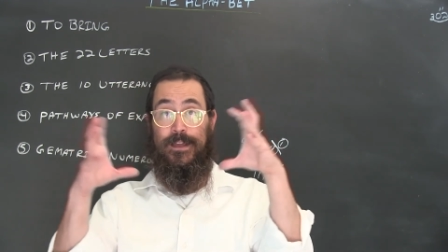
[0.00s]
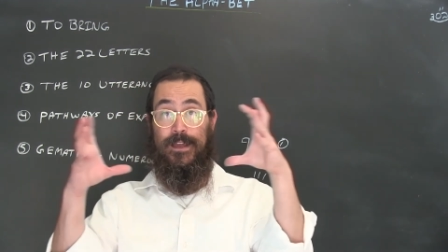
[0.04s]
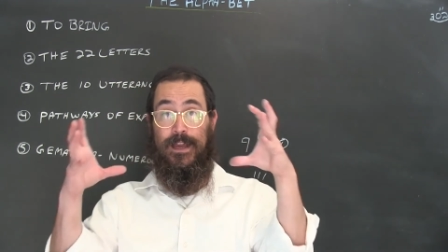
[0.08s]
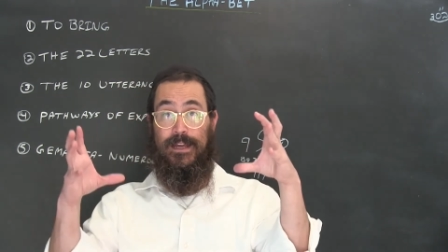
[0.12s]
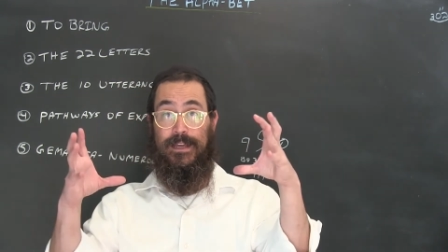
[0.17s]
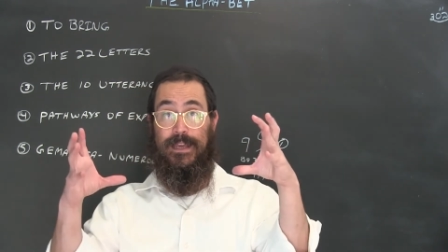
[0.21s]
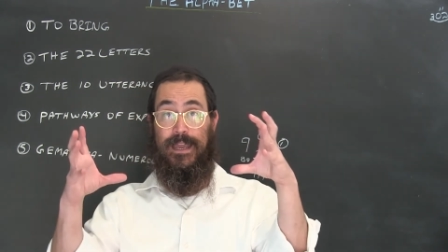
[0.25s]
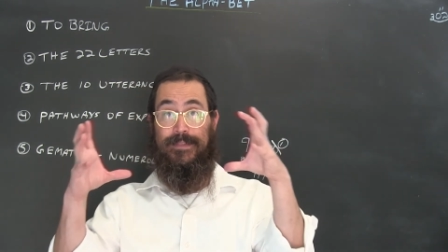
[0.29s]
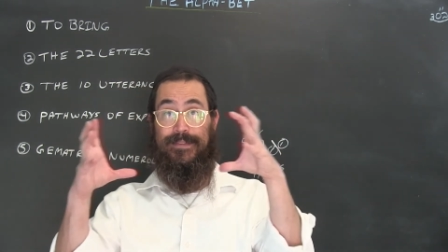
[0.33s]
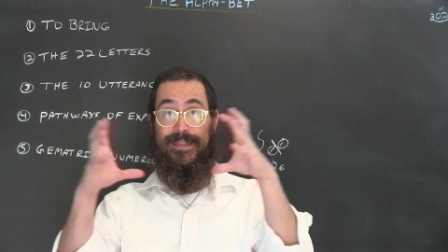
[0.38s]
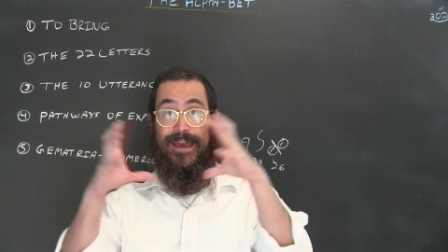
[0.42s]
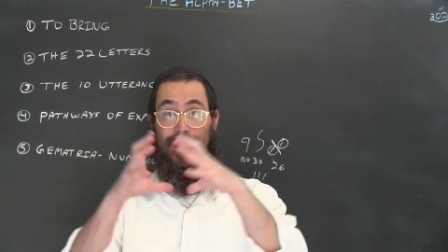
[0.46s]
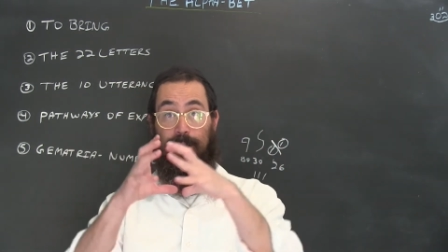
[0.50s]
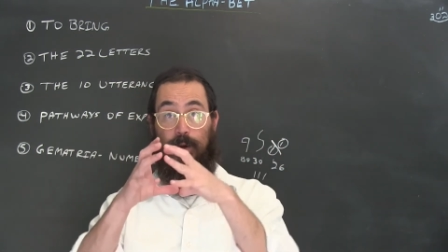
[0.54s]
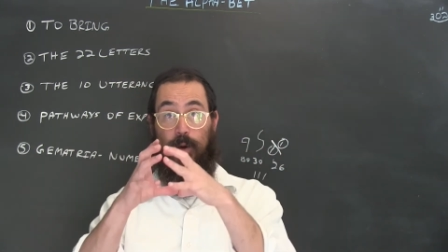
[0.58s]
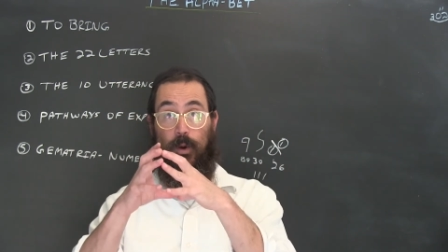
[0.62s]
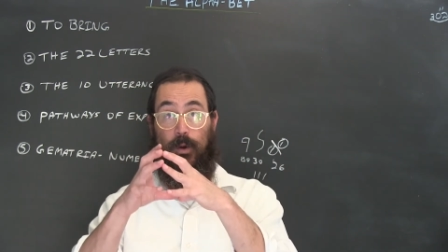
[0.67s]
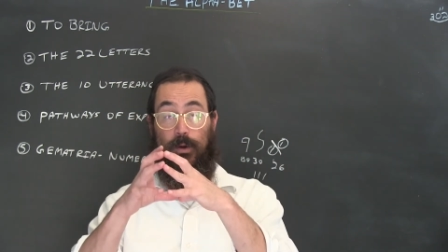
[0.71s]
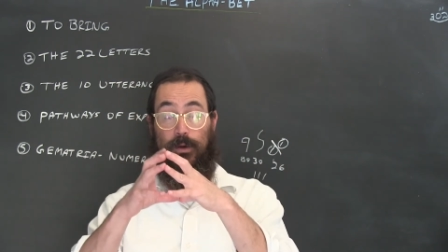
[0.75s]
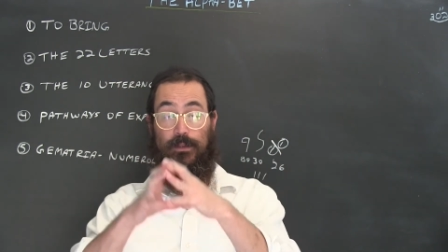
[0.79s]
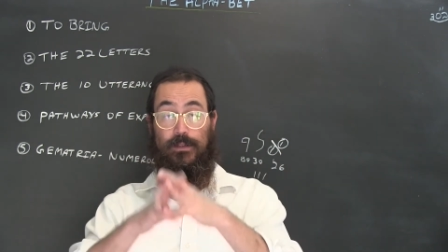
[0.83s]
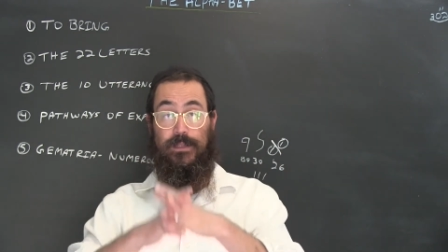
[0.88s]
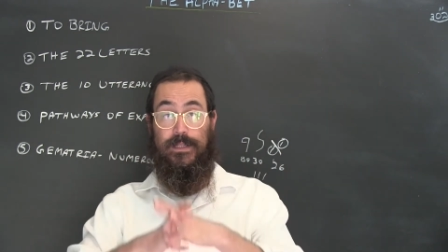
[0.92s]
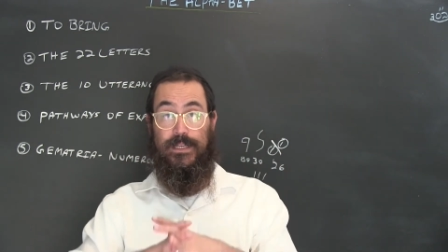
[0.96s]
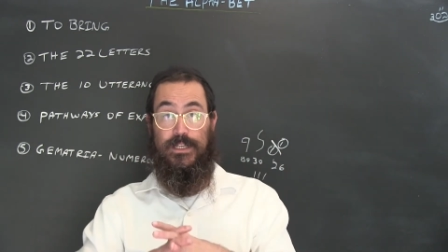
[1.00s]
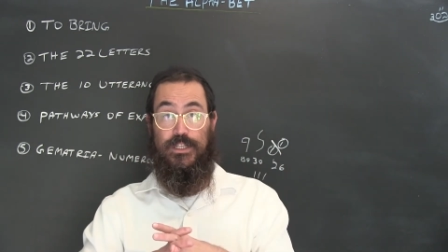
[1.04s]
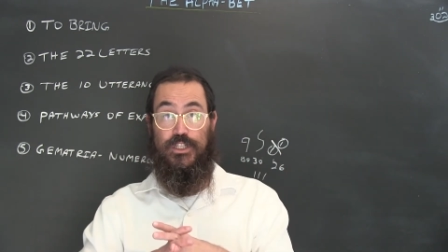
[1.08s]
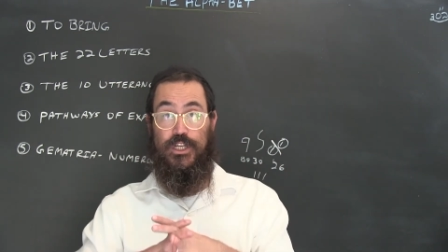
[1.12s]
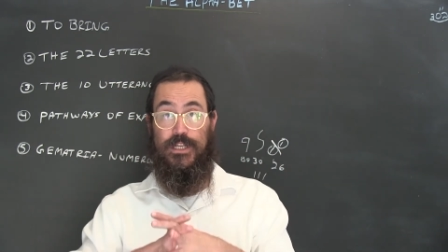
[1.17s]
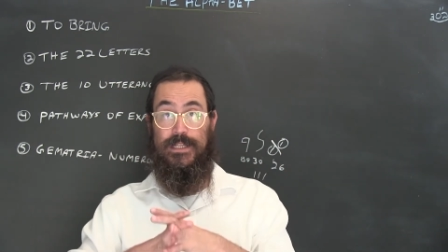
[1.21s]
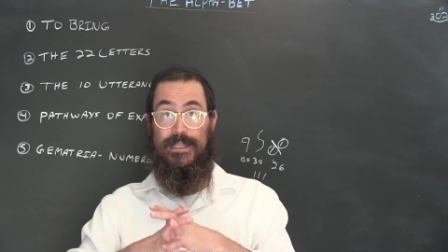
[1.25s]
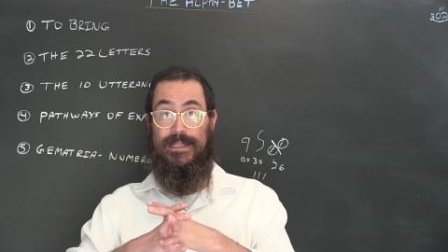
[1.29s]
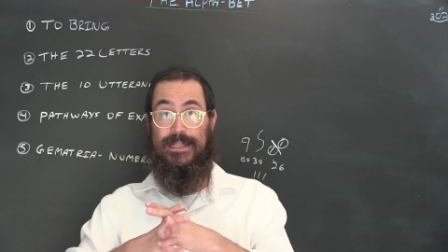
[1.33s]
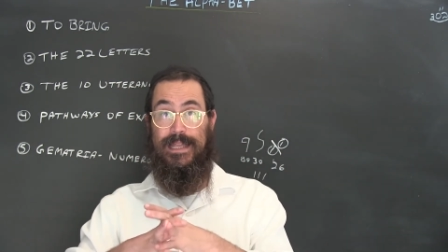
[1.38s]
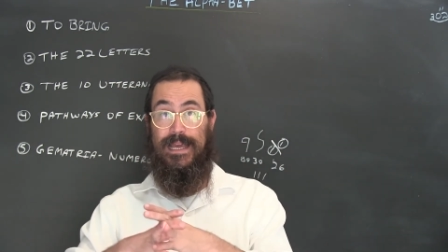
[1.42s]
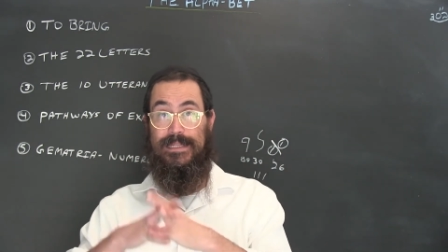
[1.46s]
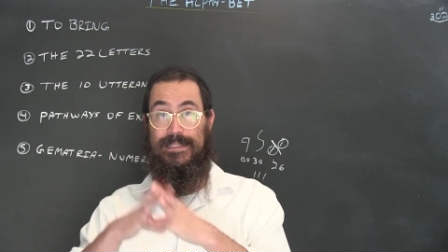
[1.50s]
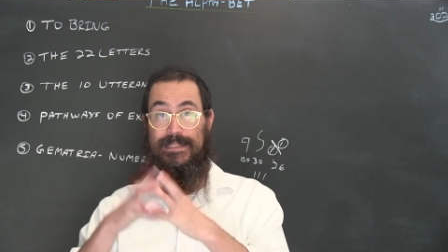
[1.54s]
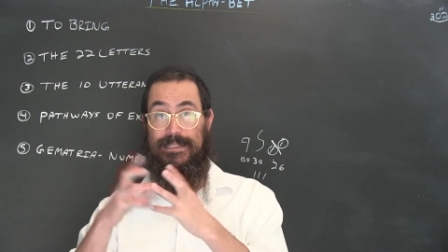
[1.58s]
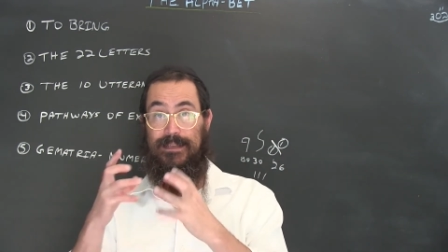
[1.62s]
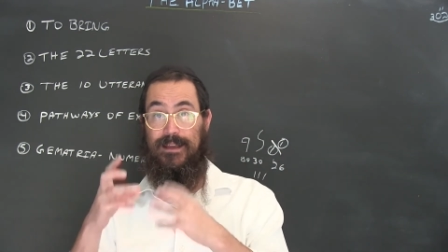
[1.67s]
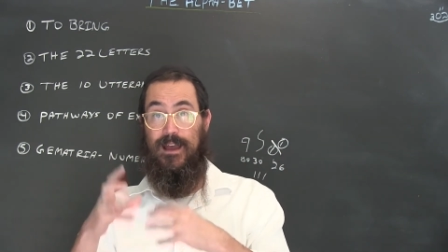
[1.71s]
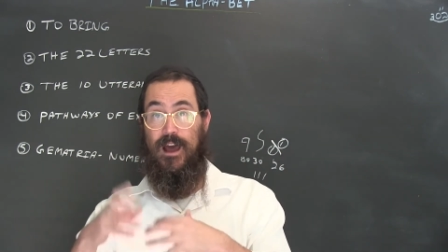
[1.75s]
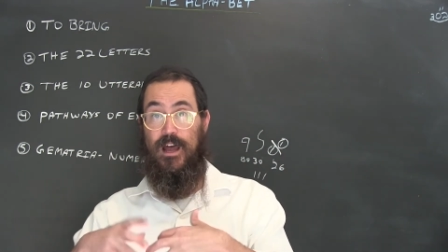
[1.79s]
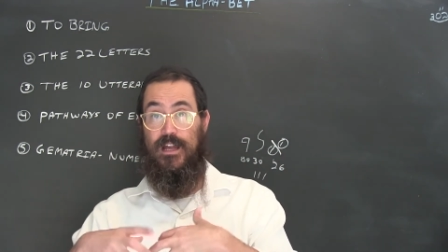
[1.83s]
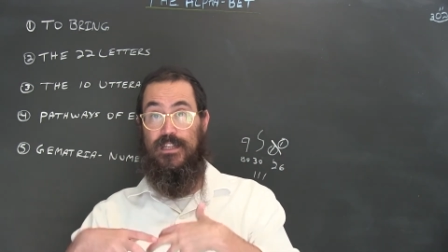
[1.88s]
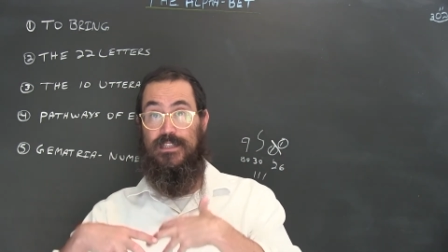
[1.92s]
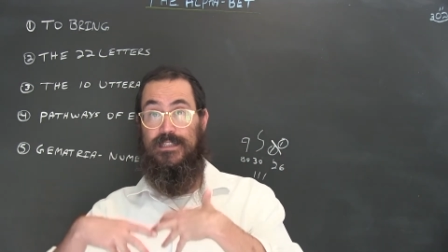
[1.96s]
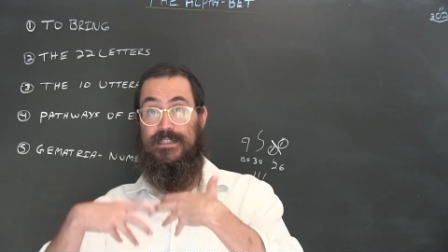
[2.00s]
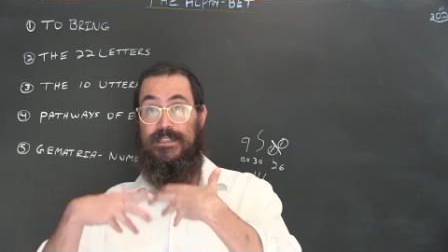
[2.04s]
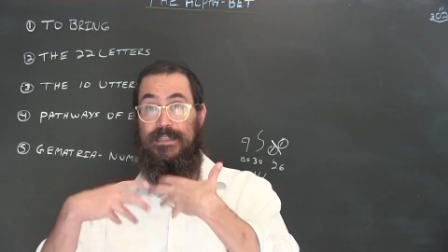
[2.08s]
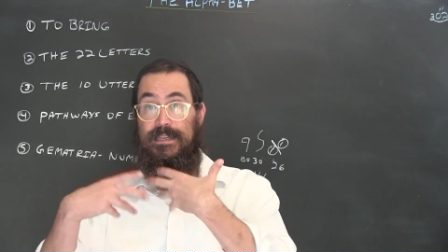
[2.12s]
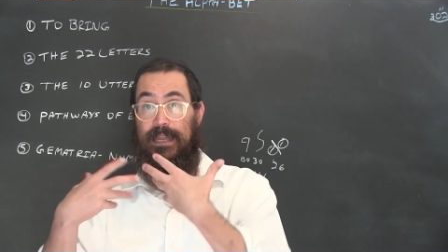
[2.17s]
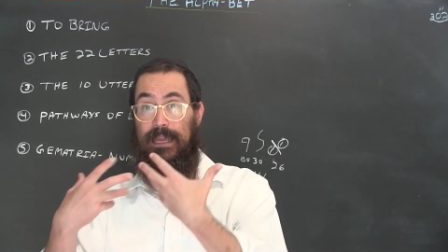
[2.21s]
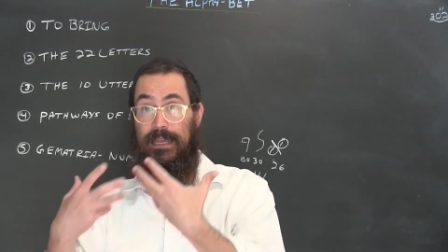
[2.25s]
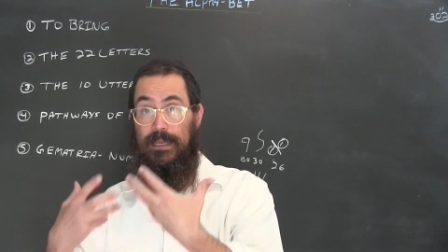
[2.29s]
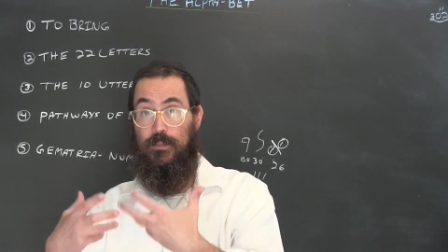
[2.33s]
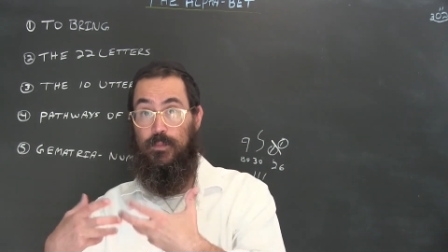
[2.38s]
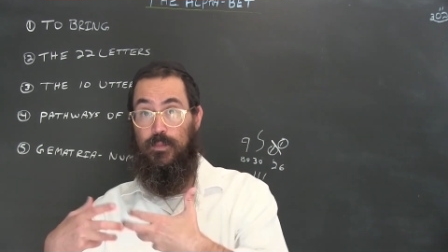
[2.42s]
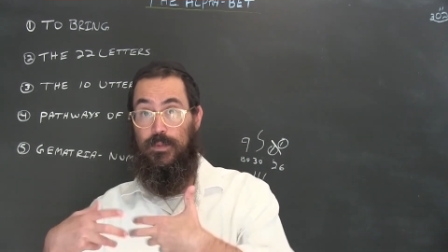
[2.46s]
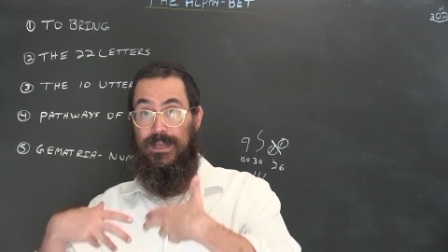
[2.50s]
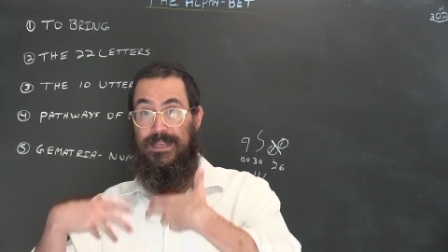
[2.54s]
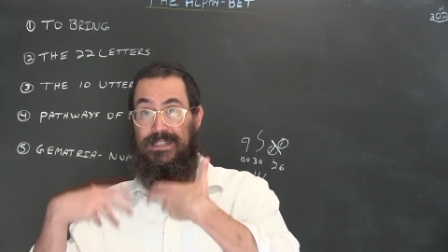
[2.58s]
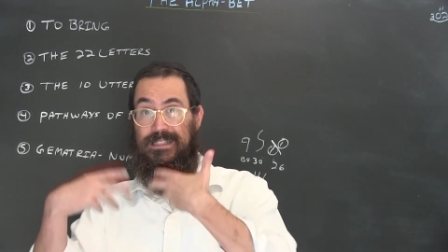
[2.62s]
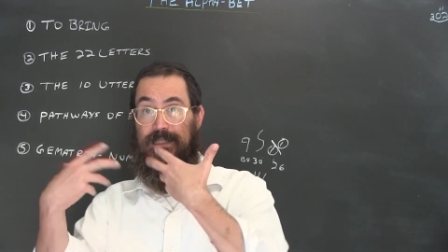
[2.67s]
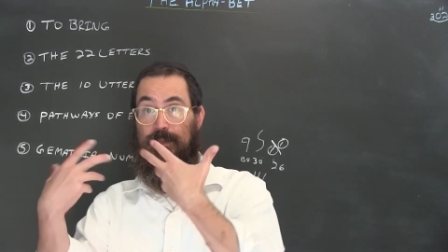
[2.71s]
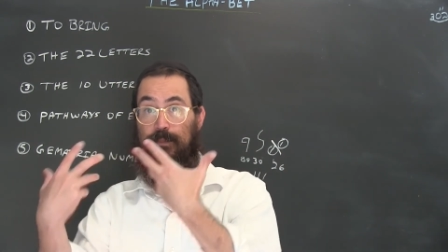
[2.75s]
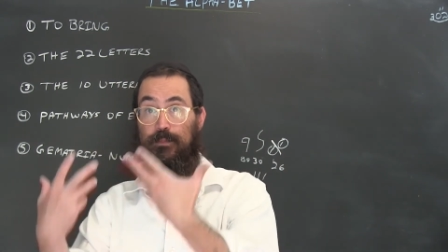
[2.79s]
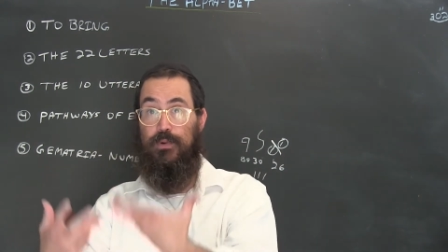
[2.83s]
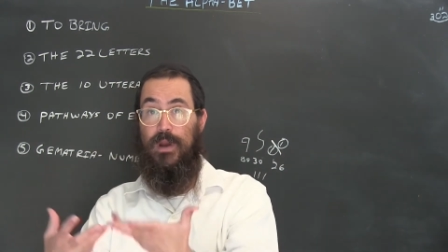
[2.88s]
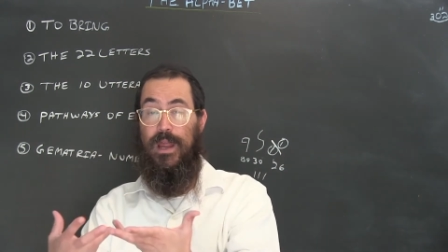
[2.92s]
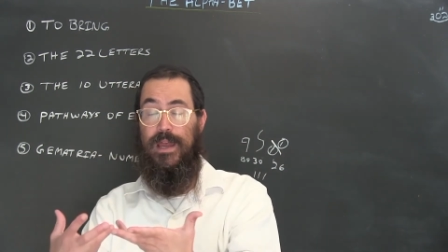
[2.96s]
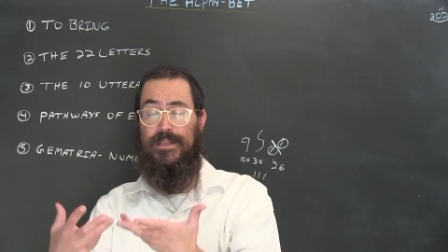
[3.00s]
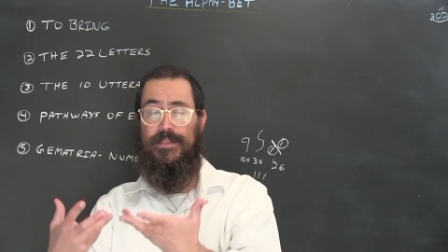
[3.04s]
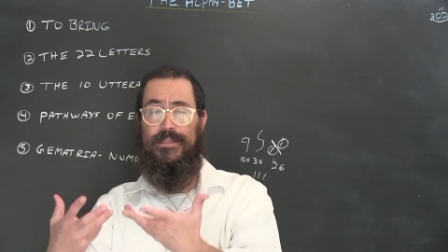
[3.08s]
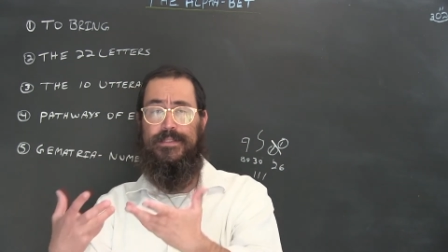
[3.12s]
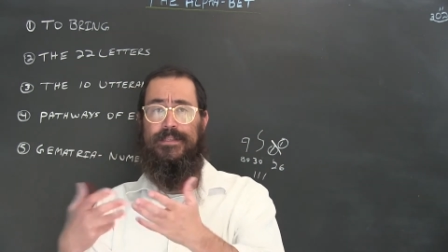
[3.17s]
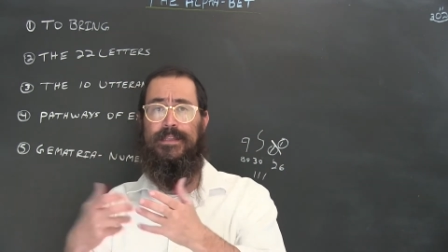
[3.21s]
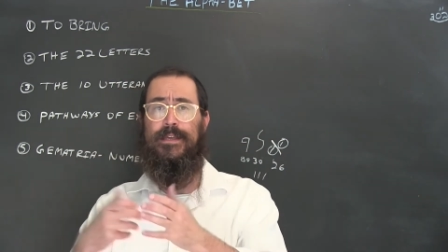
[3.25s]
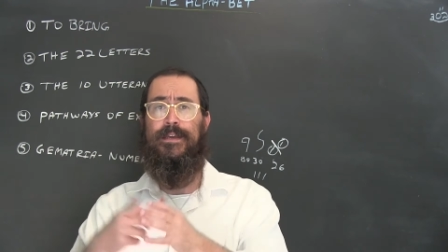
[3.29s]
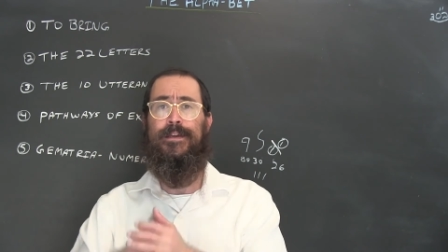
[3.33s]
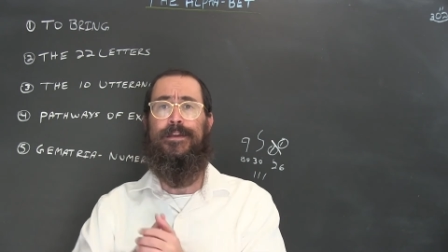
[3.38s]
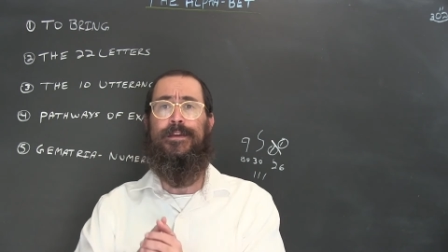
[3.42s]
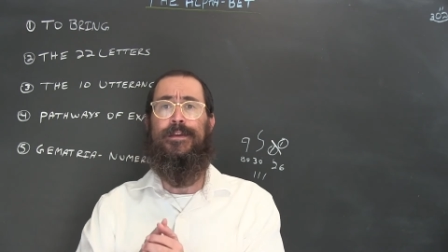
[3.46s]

Again, that correlation, that's God's name expressed,